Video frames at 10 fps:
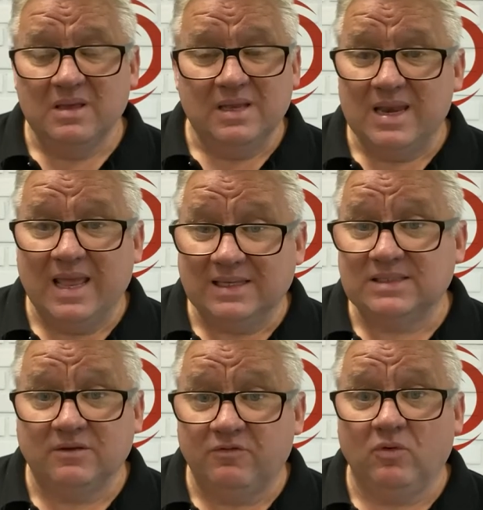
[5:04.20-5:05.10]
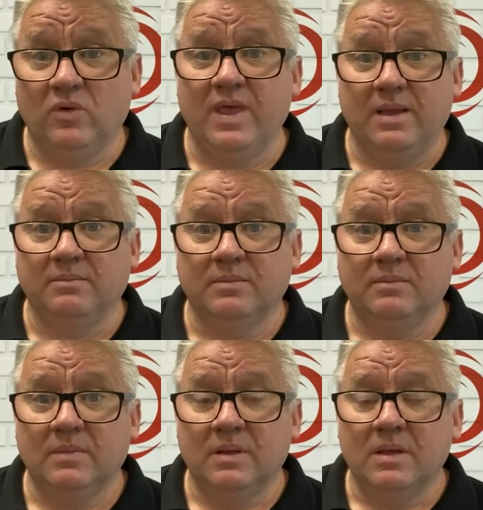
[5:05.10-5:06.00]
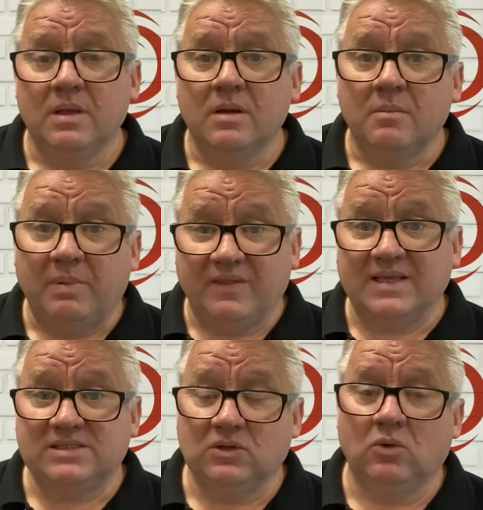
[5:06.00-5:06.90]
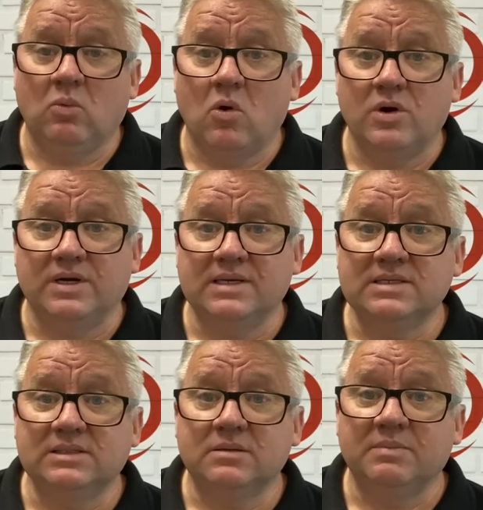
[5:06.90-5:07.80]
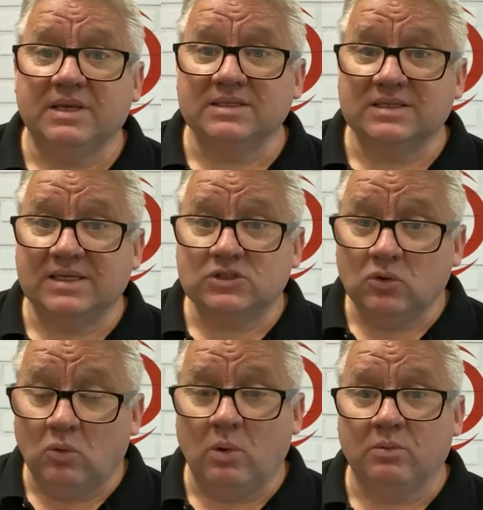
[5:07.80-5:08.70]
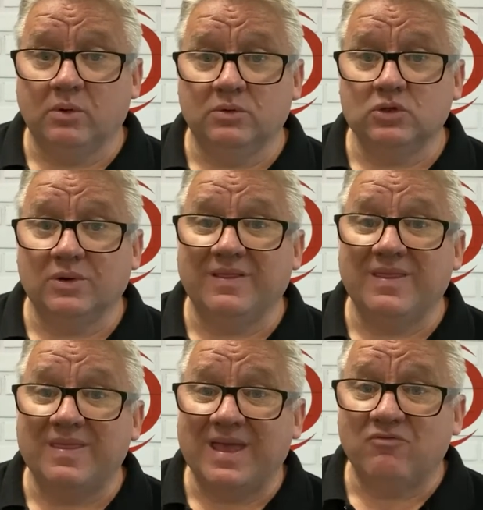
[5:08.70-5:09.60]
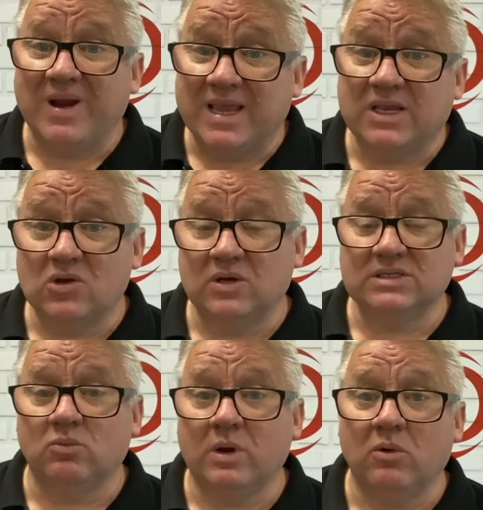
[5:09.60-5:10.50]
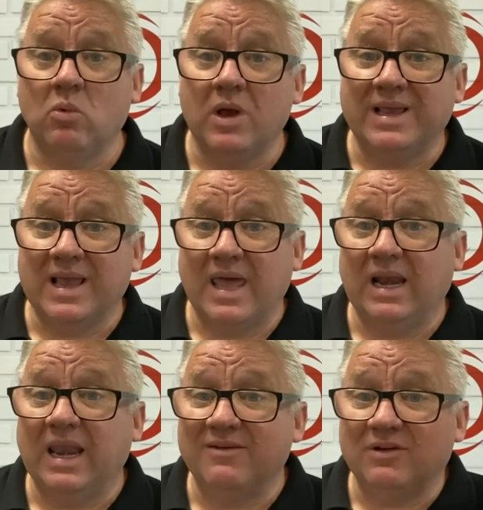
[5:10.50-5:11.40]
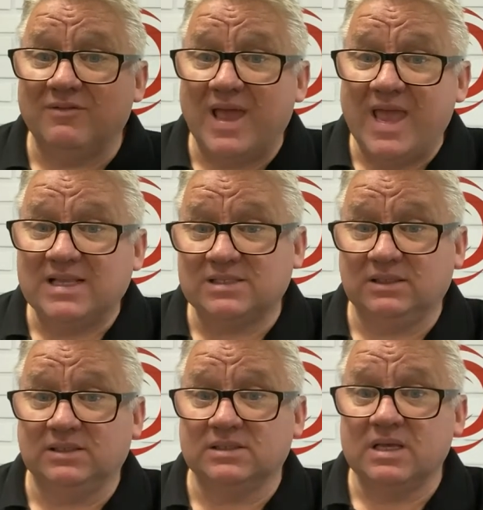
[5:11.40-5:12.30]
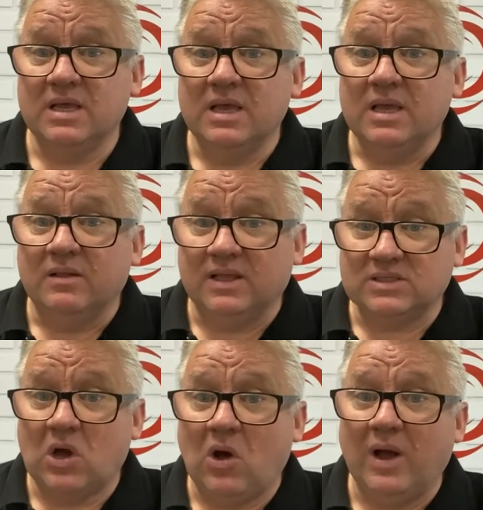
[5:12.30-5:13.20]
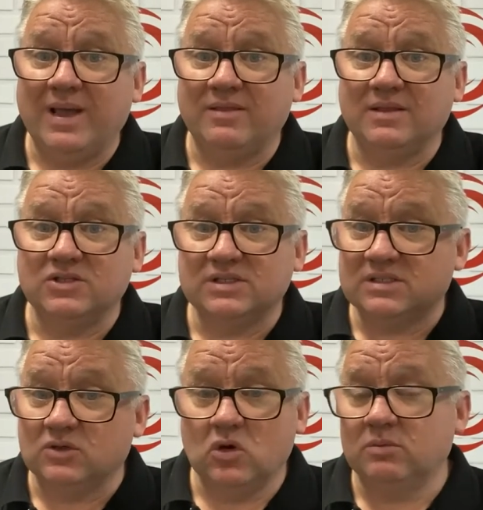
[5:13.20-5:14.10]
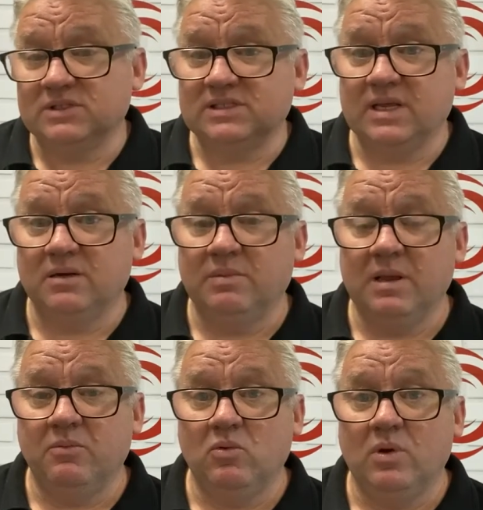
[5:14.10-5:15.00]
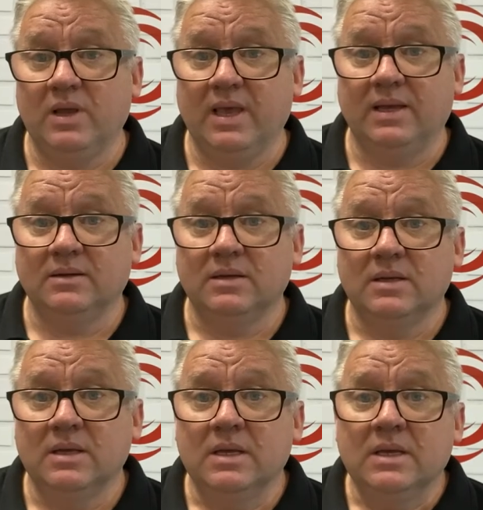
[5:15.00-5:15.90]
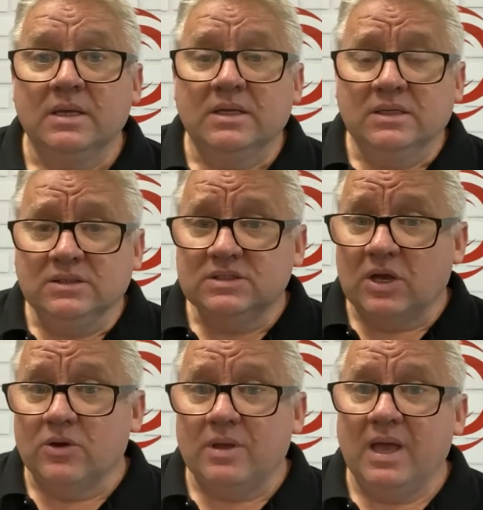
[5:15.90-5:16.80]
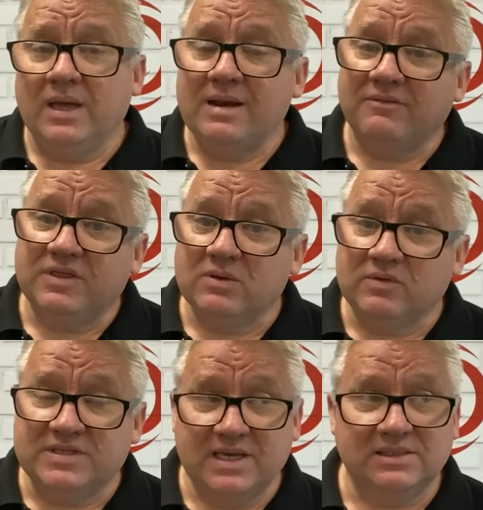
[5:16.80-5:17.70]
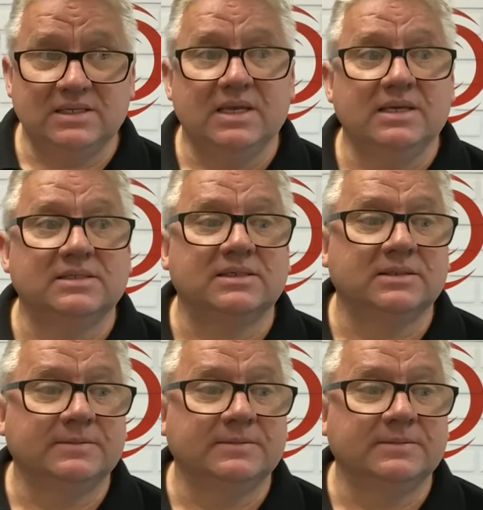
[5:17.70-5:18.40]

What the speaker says: negative for them. But they still awarded us because they saw what we were doing and then they recognised that we're working at a level of excellence that's higher than just the normal standard people work at. So another thing with testing is